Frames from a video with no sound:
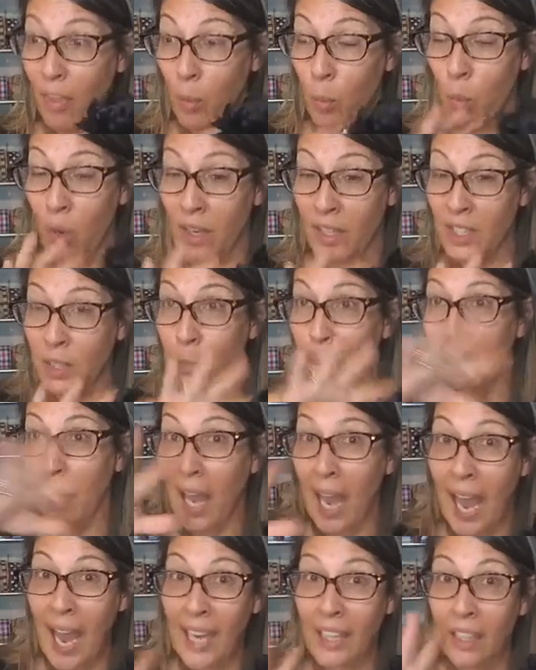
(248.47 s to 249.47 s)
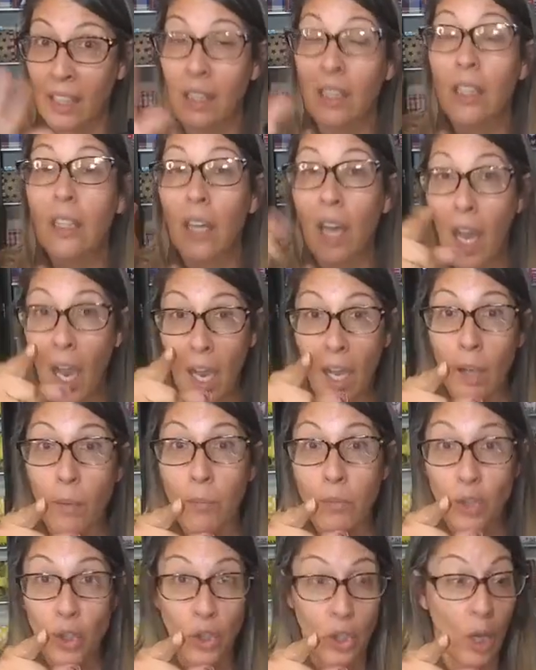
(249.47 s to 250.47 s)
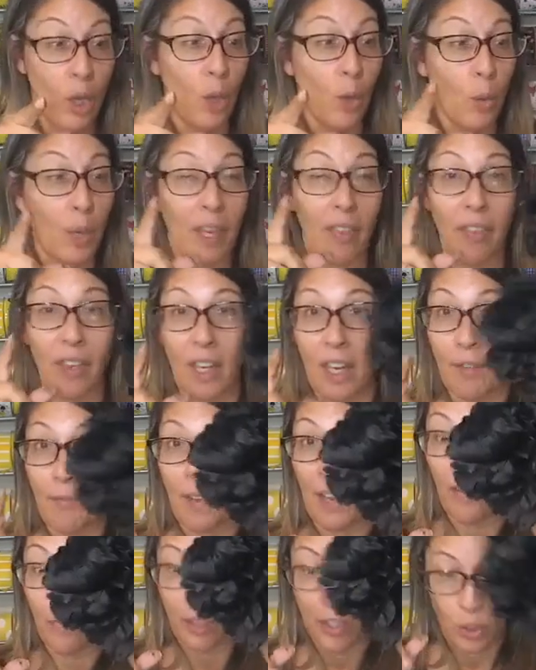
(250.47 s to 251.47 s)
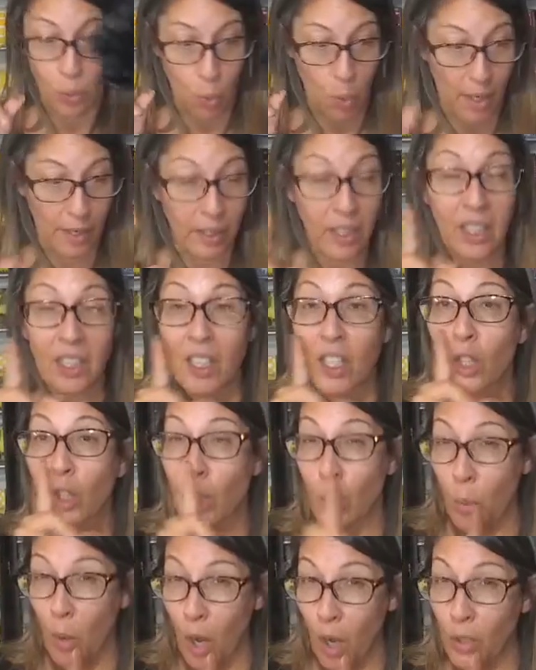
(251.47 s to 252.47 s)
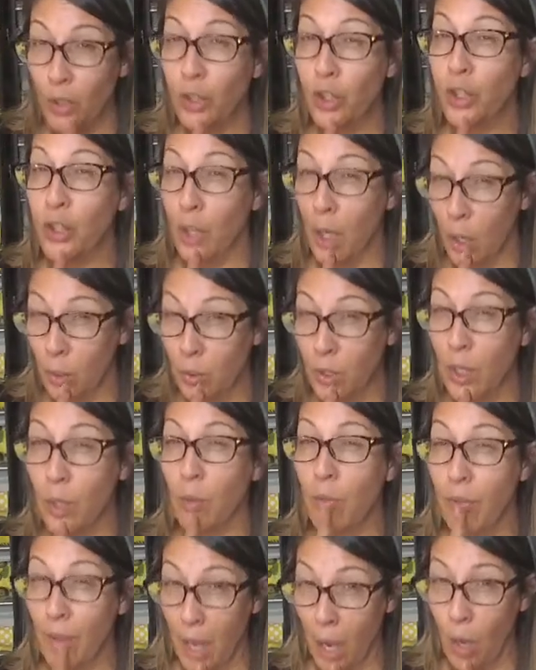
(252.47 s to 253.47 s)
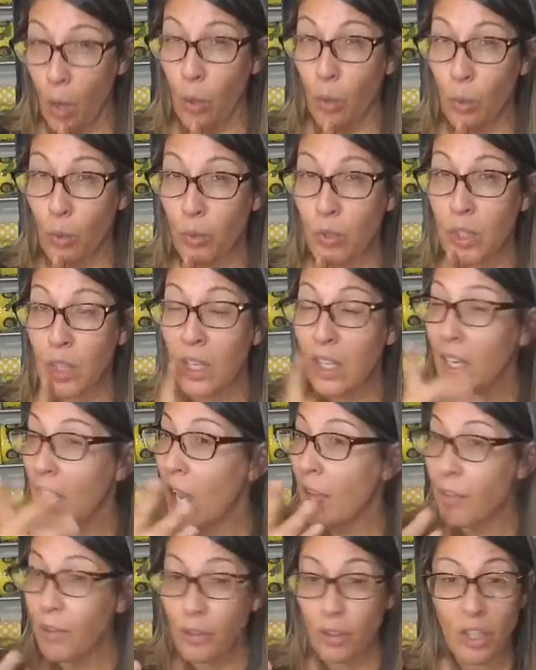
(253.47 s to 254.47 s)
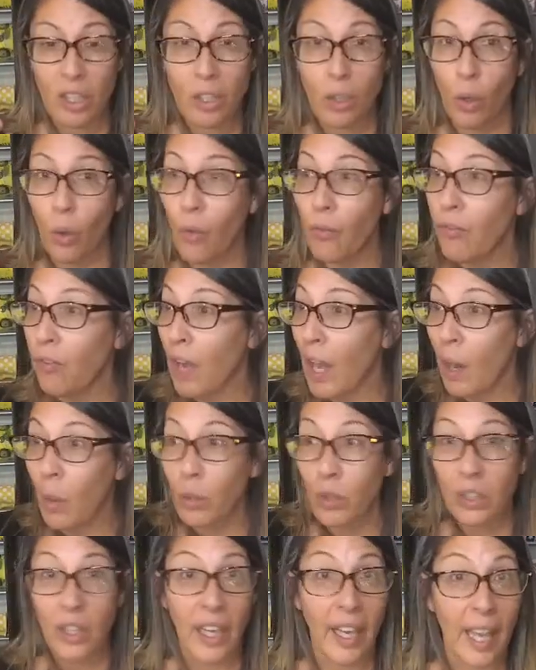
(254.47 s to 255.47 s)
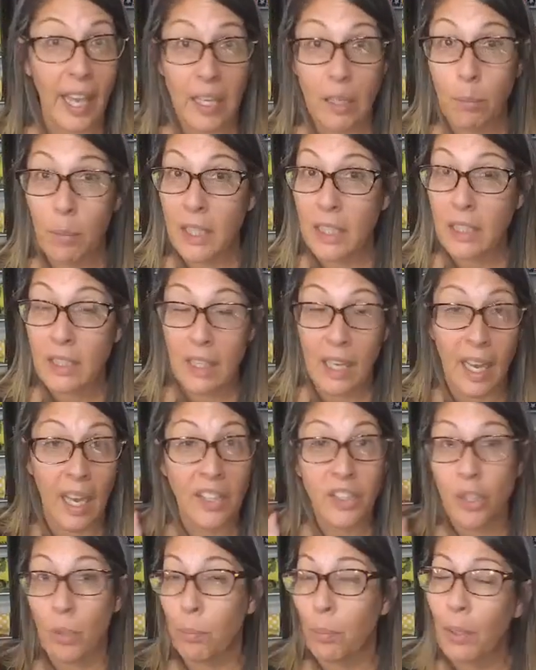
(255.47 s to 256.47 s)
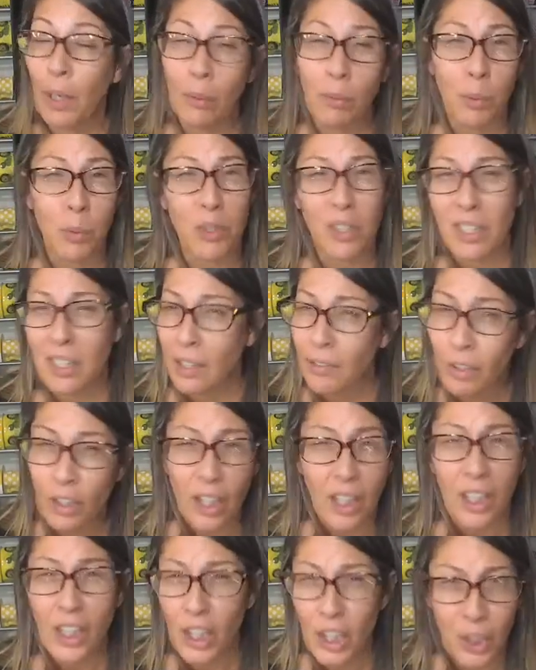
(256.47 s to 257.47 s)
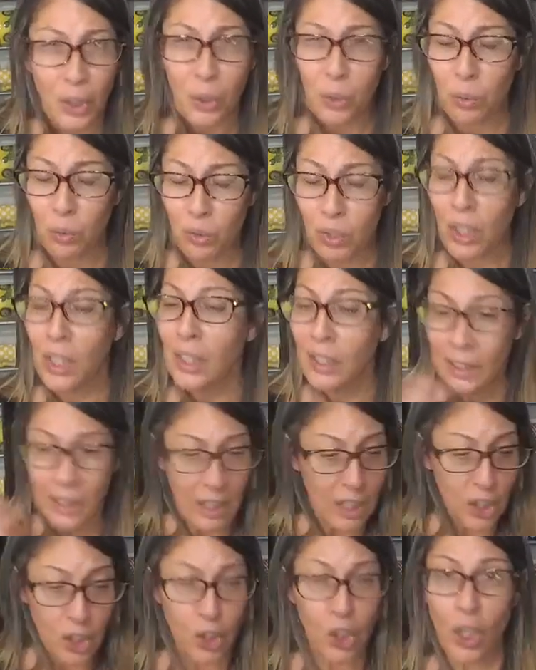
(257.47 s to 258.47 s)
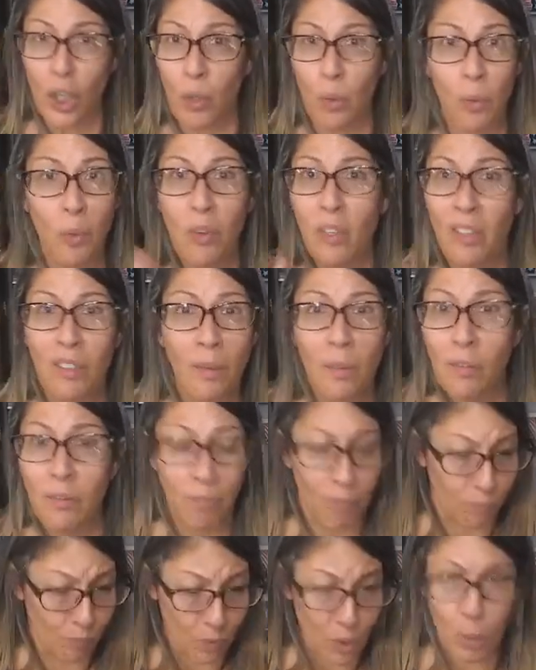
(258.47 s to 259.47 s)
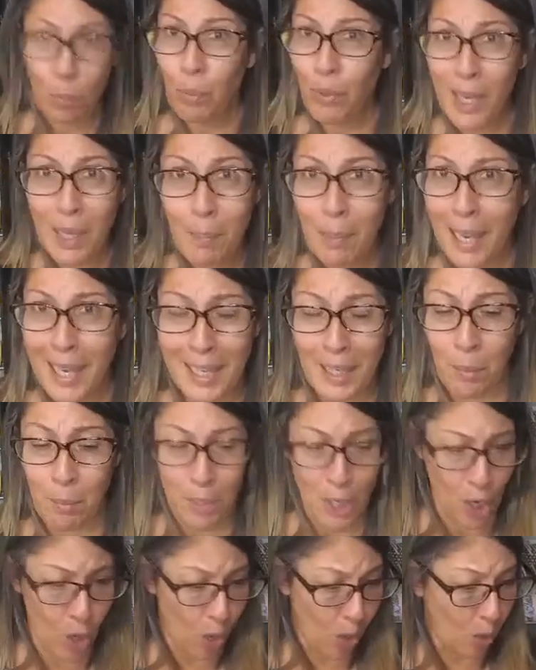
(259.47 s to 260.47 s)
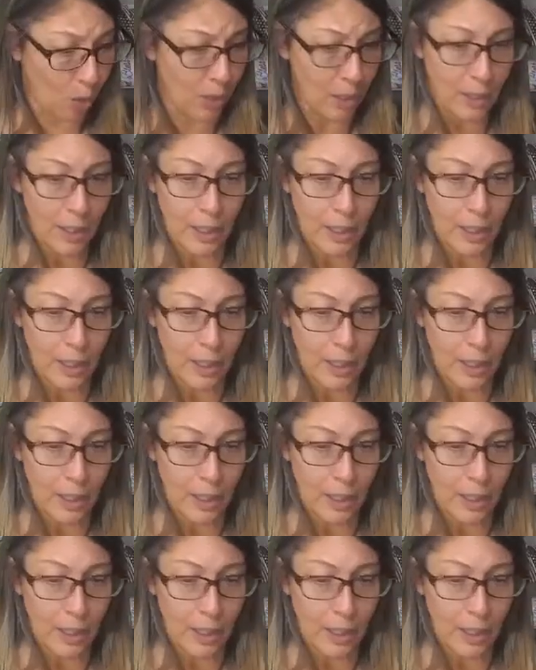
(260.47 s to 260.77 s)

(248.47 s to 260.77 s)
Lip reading: ones black. And then I found this one. So I'll show you those. They're just old flowers I had in my stash and probably was never going to use. So spray paint them, y'all.